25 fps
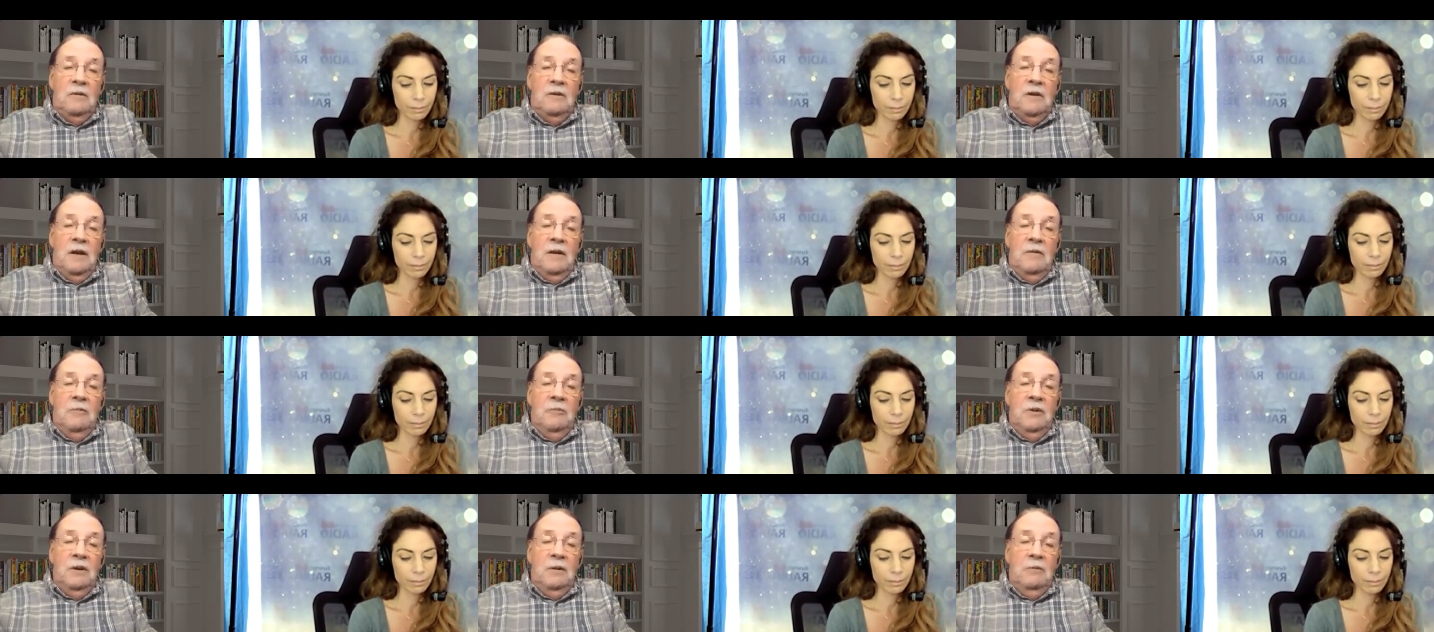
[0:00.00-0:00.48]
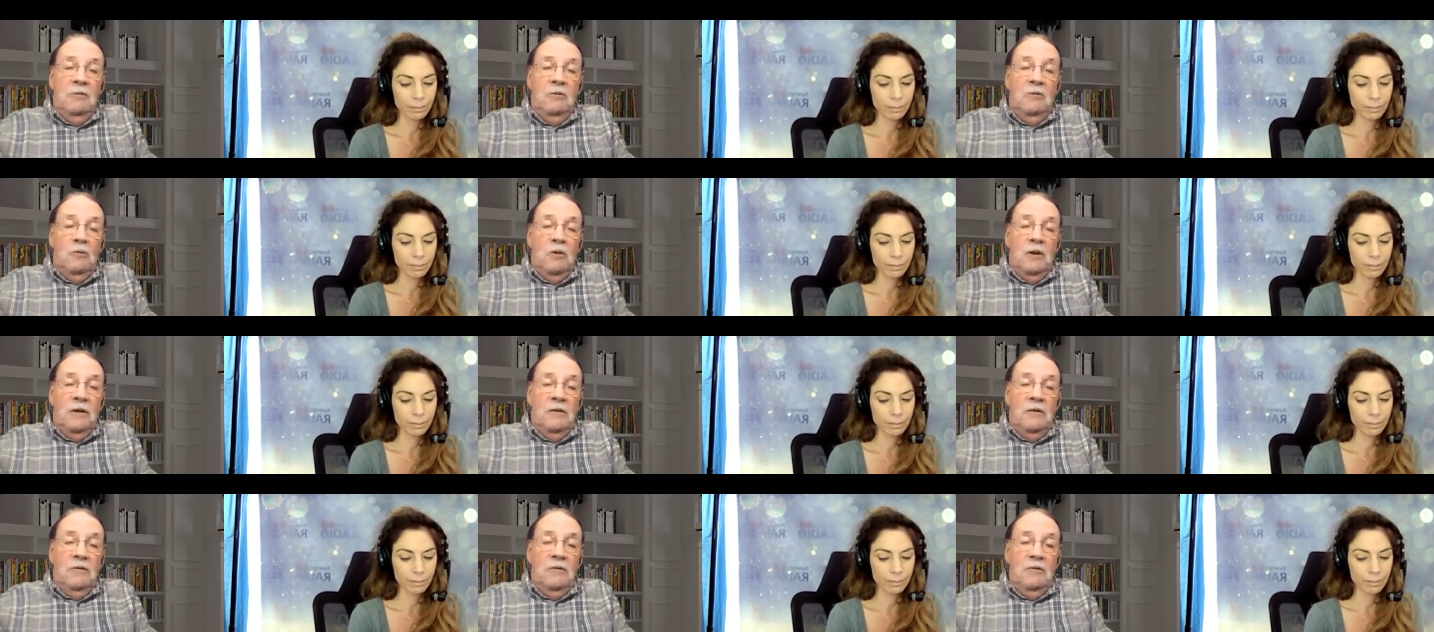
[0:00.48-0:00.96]
Speaker 1: A lot of people
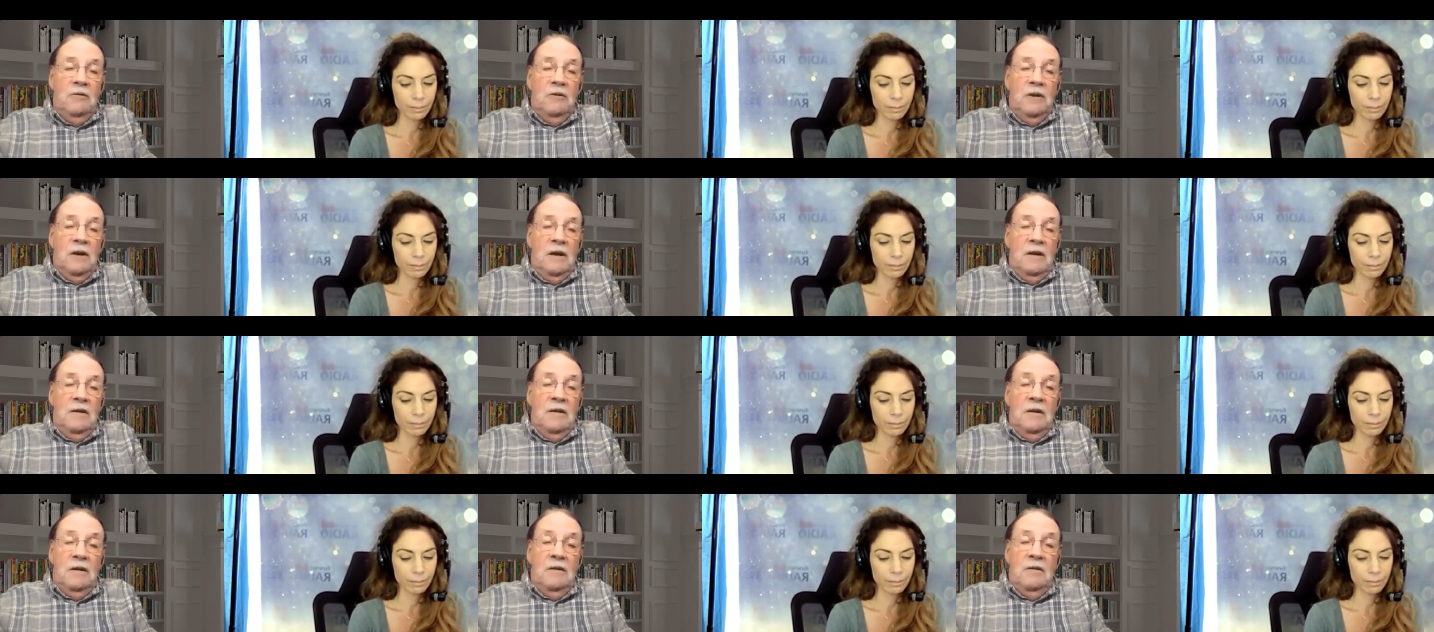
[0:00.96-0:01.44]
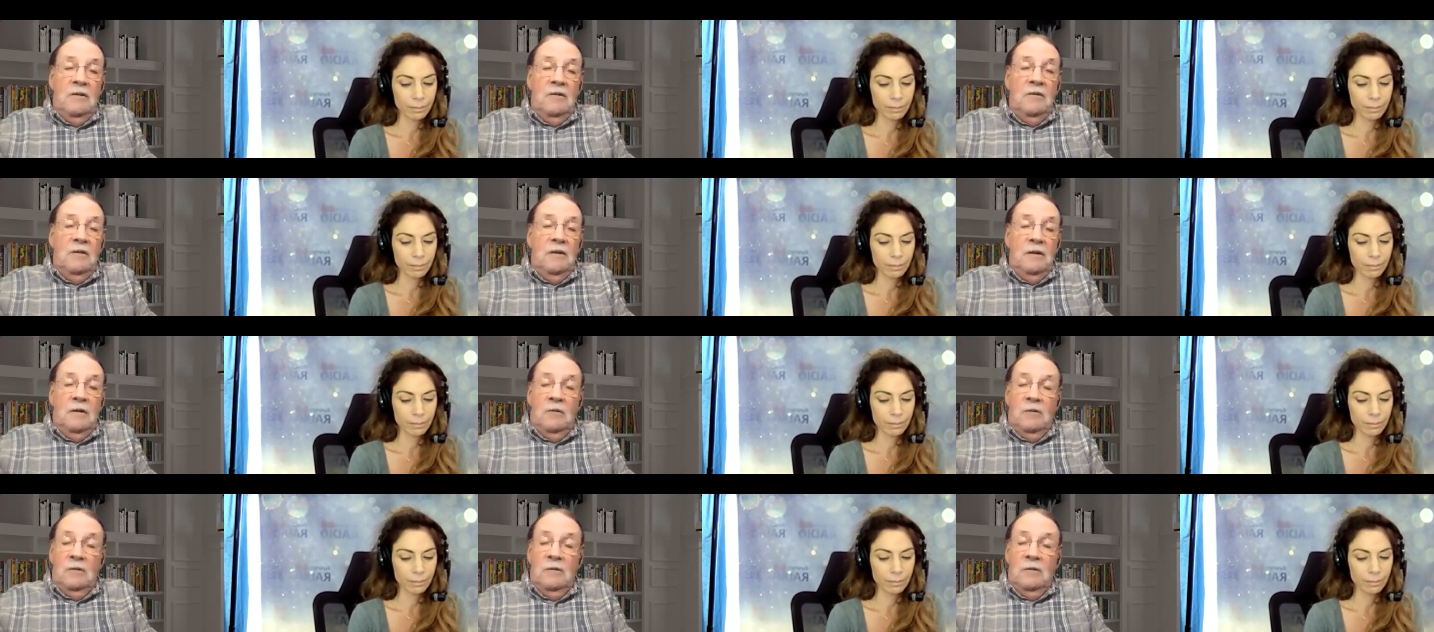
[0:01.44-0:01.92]
want to do it on their
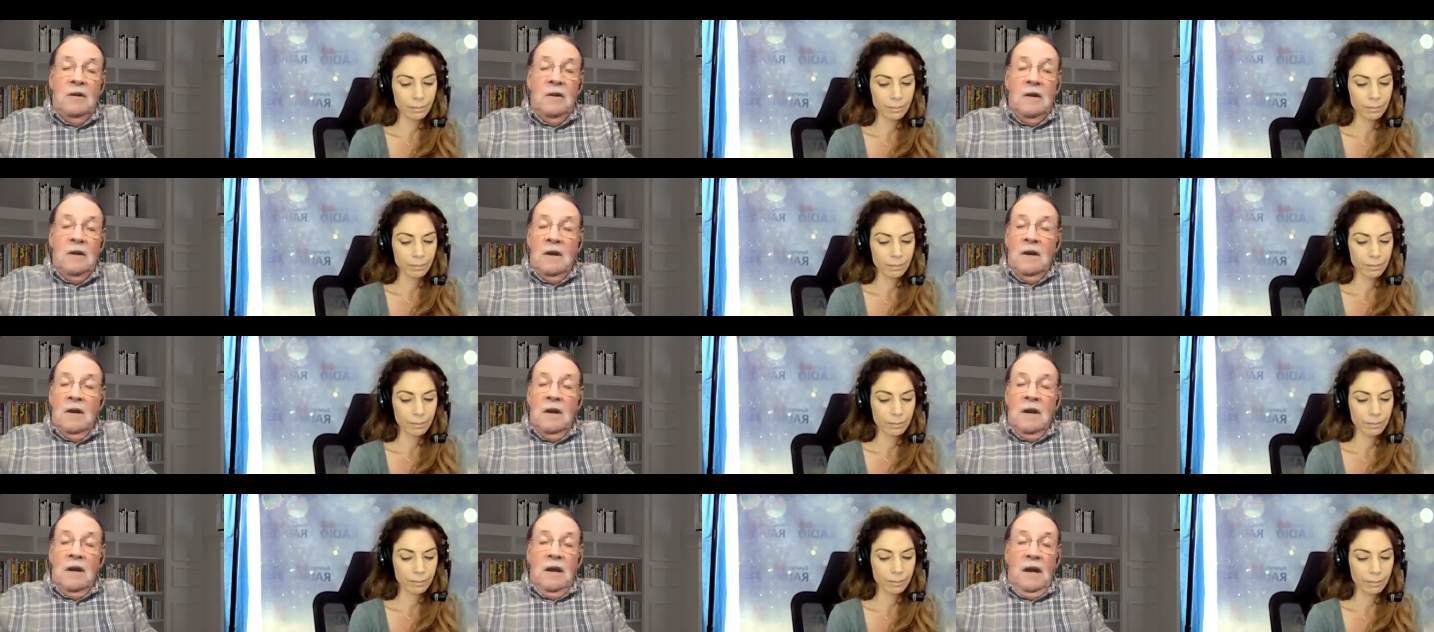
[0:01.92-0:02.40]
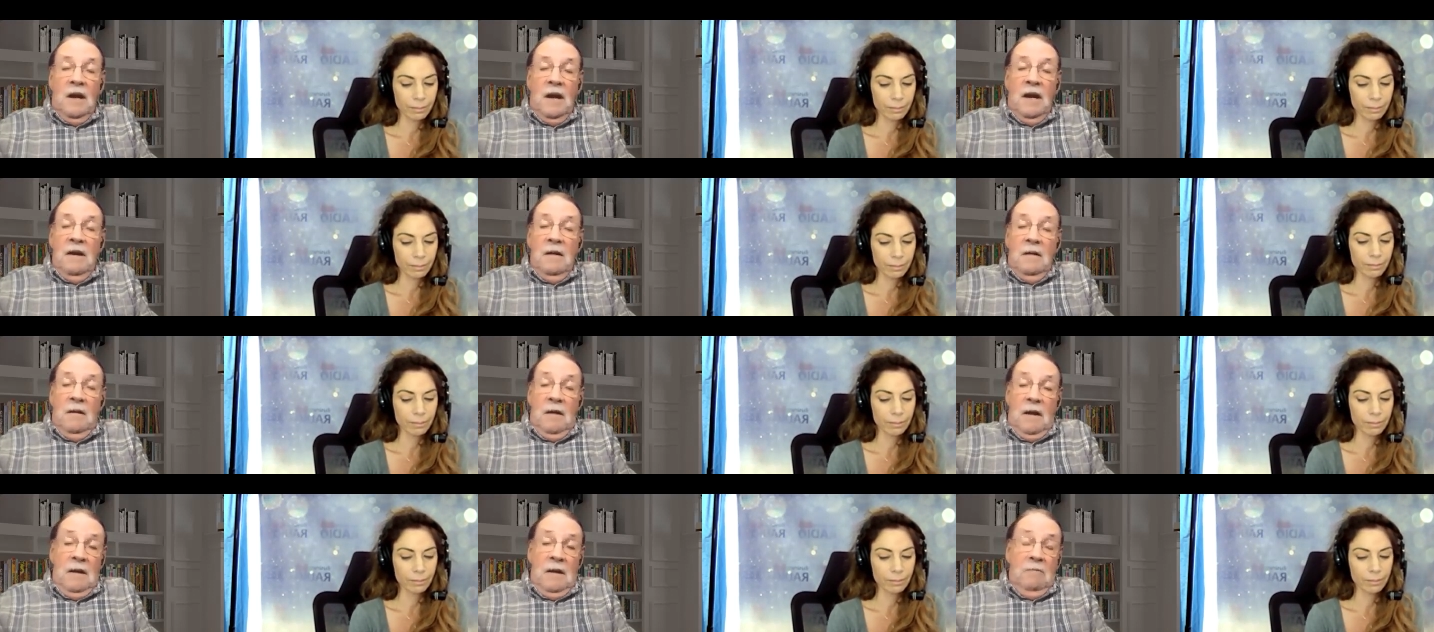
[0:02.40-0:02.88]
own. They're,
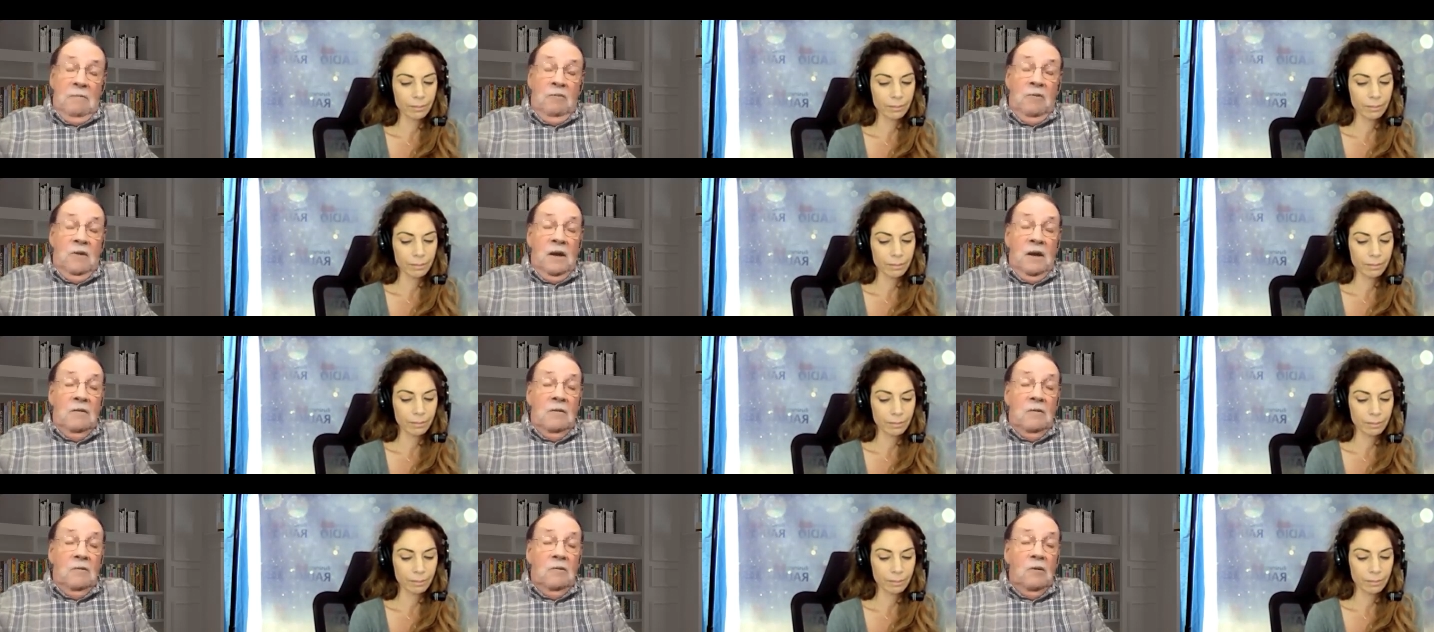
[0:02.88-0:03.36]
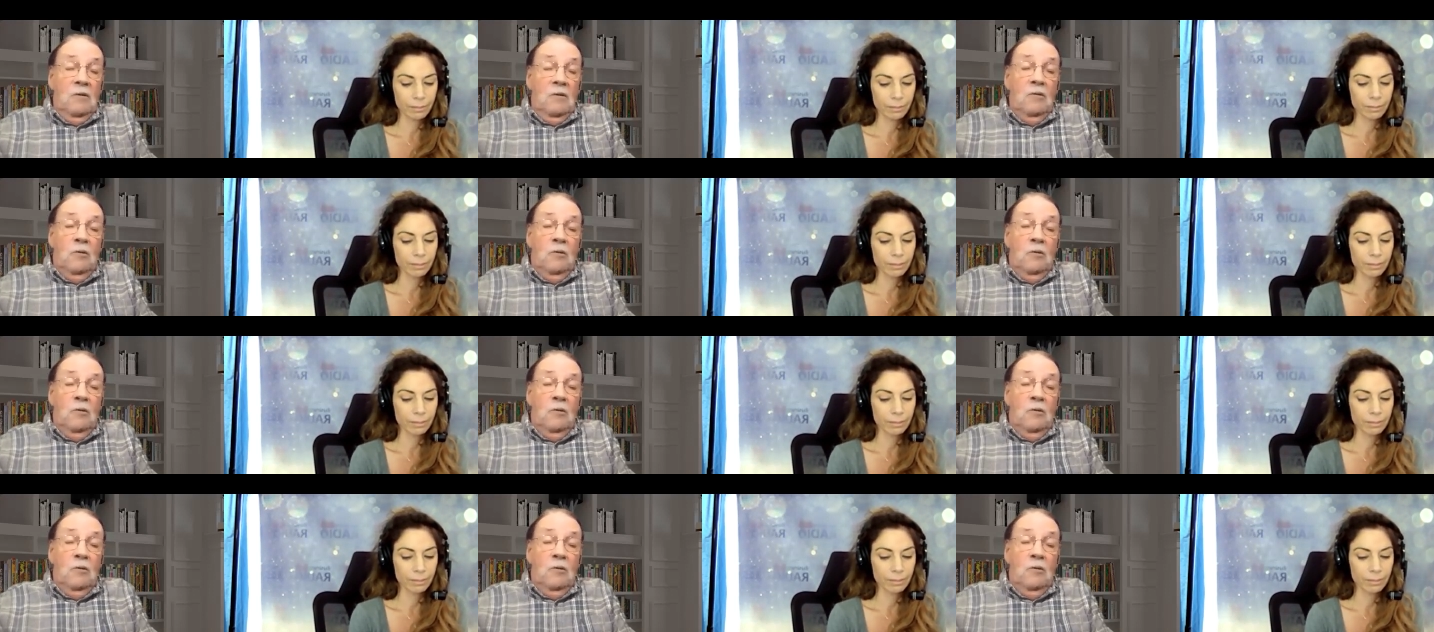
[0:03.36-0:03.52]
I, I tell them go